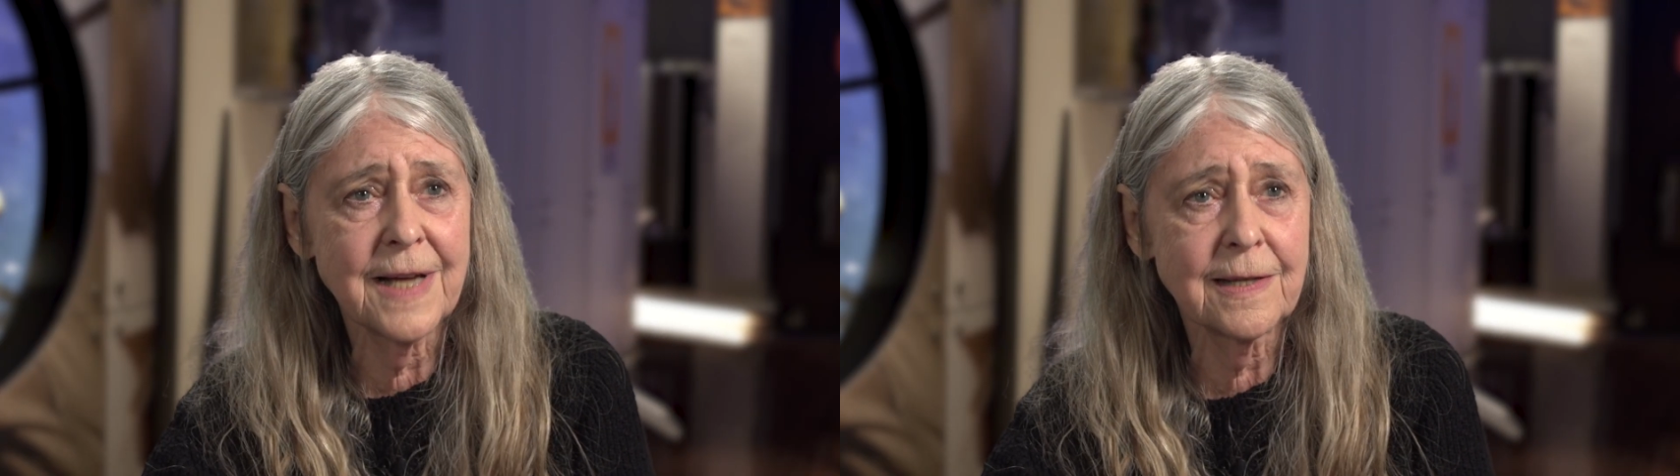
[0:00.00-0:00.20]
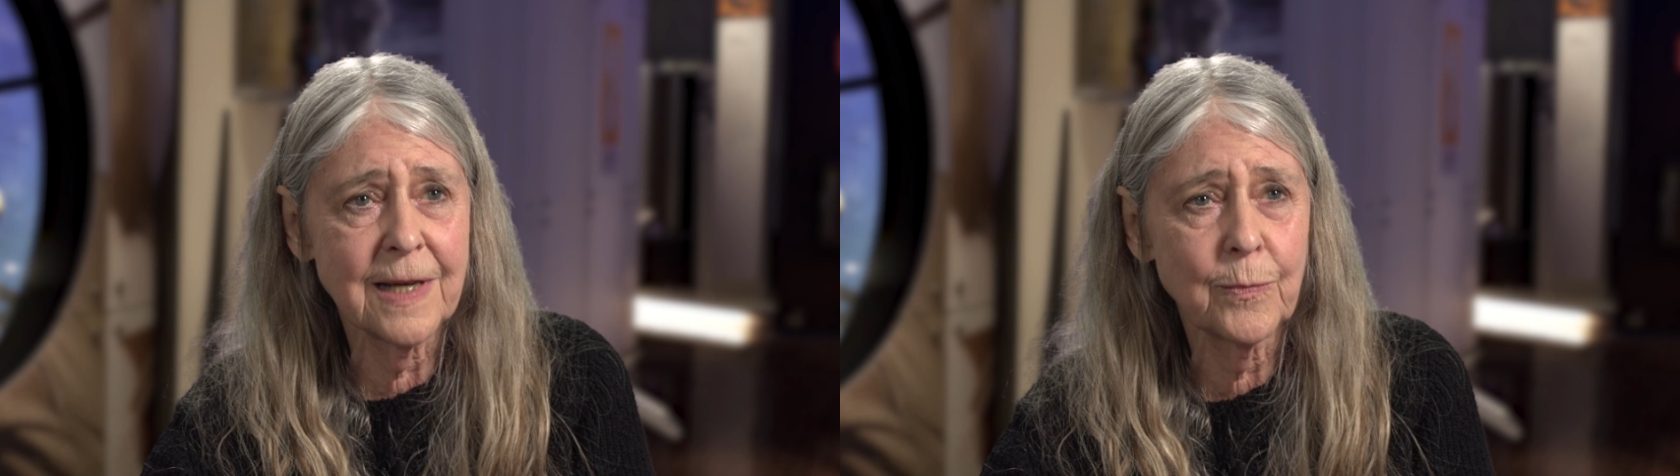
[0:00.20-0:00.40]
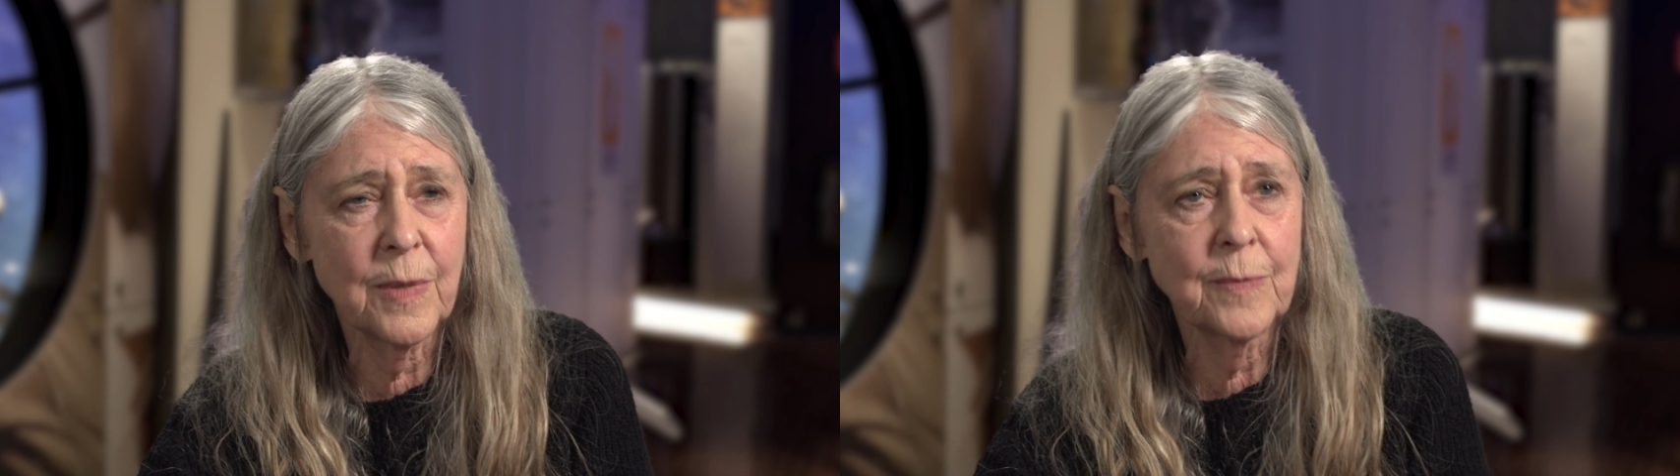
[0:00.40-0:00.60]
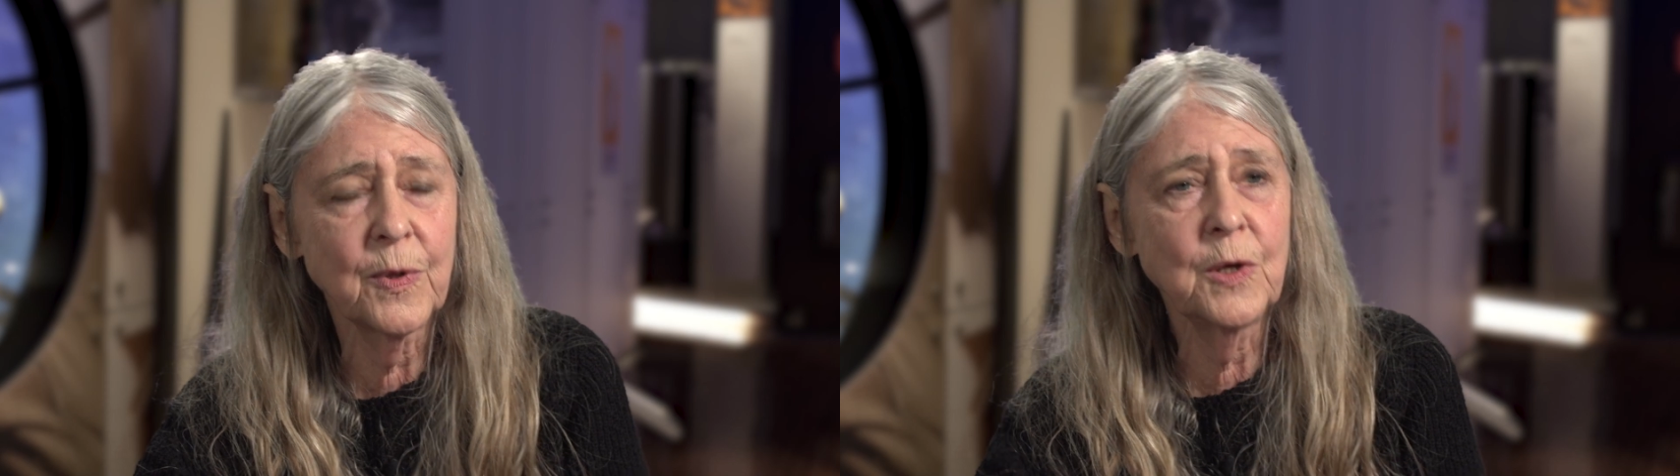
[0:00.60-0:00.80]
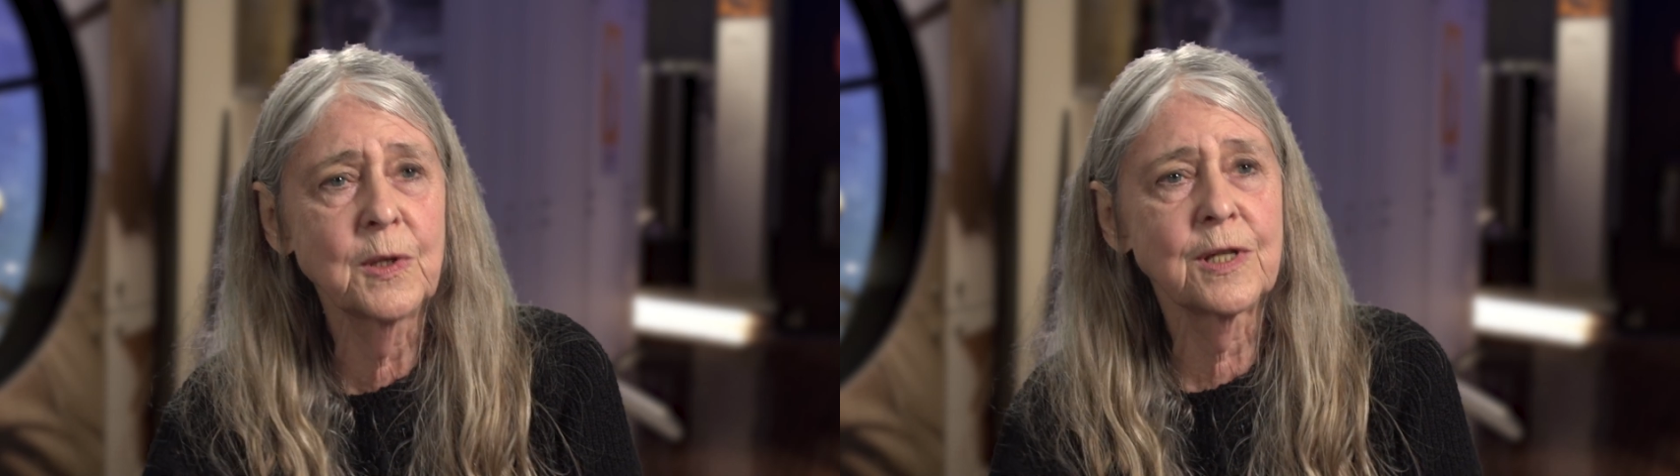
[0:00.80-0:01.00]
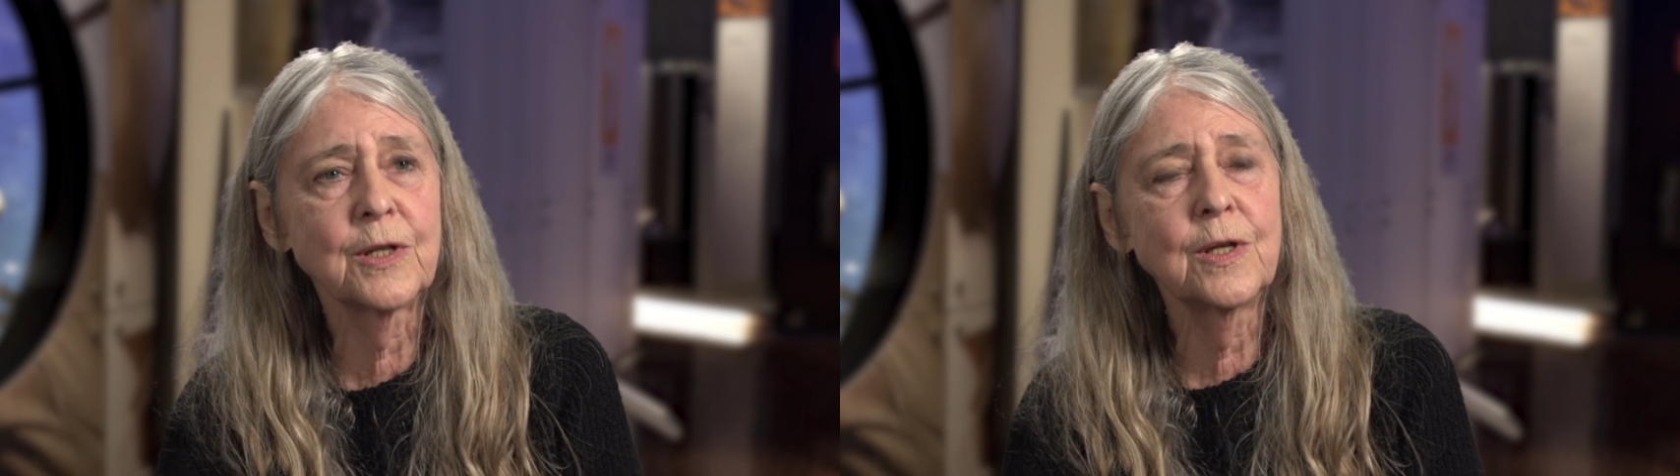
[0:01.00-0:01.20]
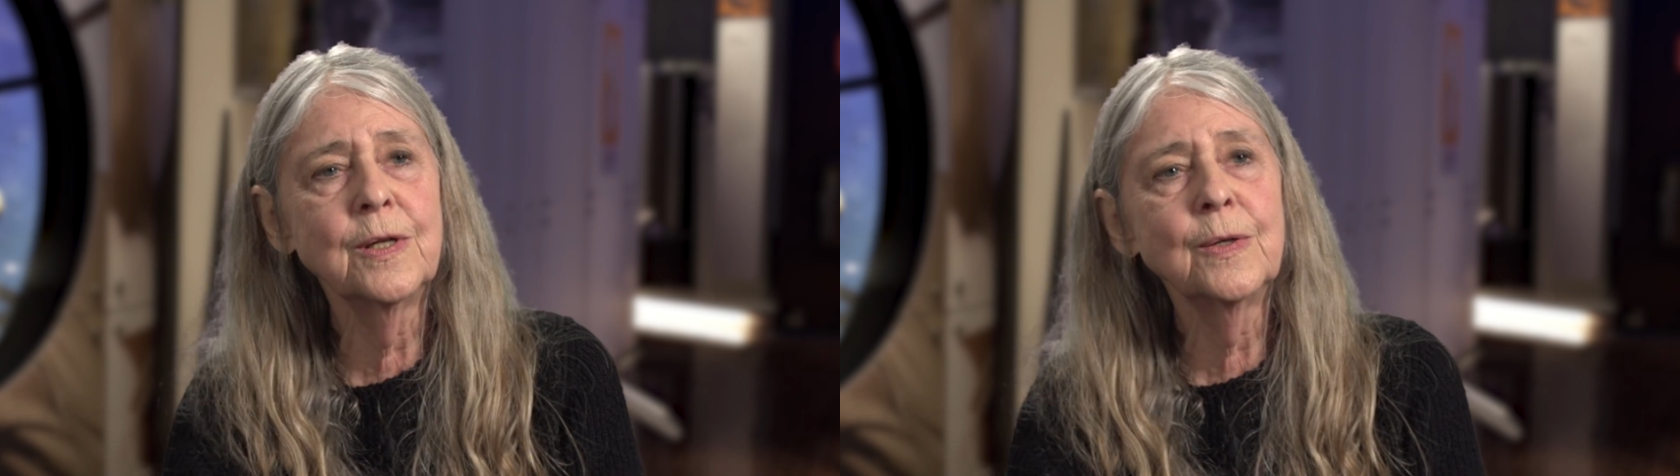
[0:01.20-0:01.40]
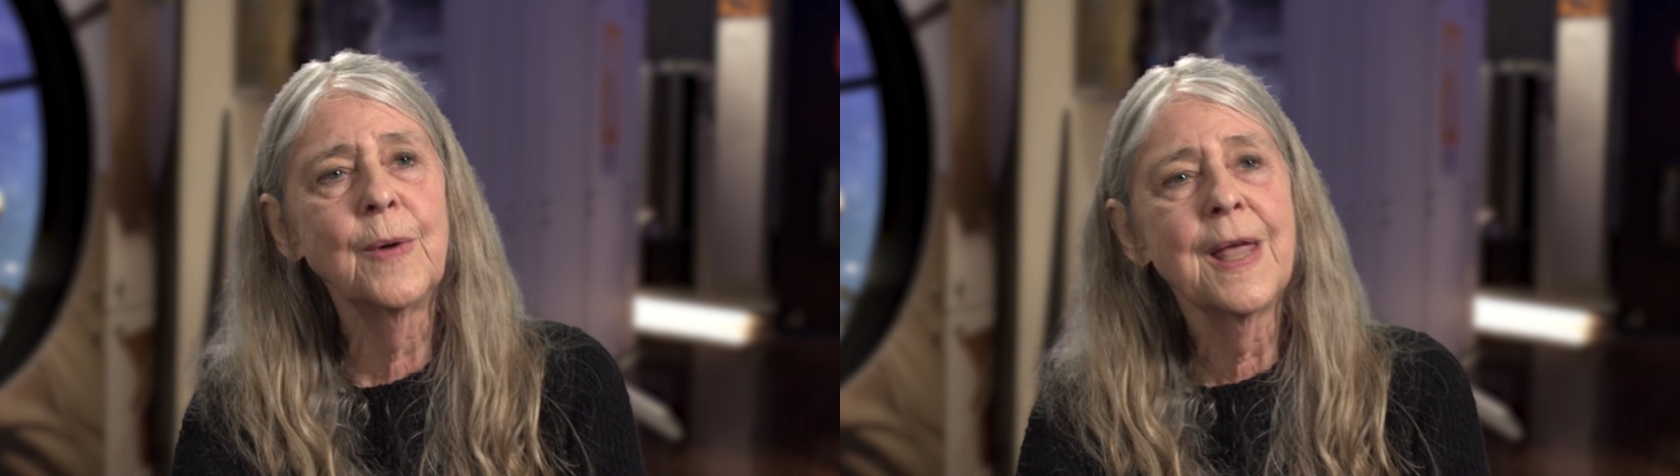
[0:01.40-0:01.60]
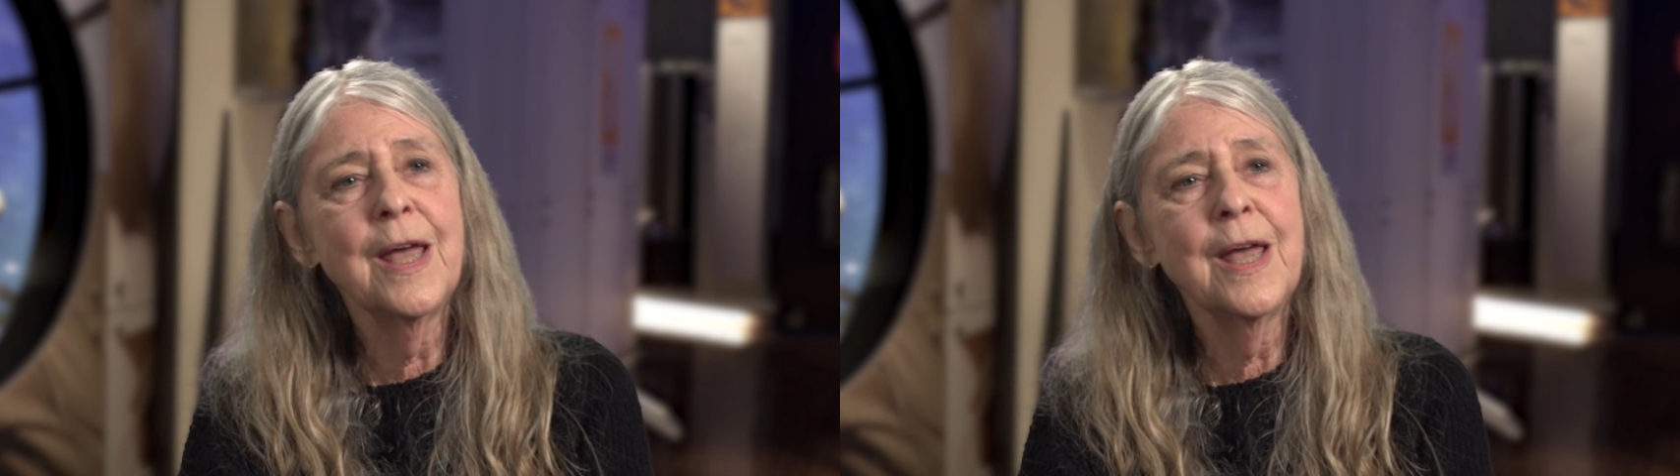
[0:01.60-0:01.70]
That's what people used to do,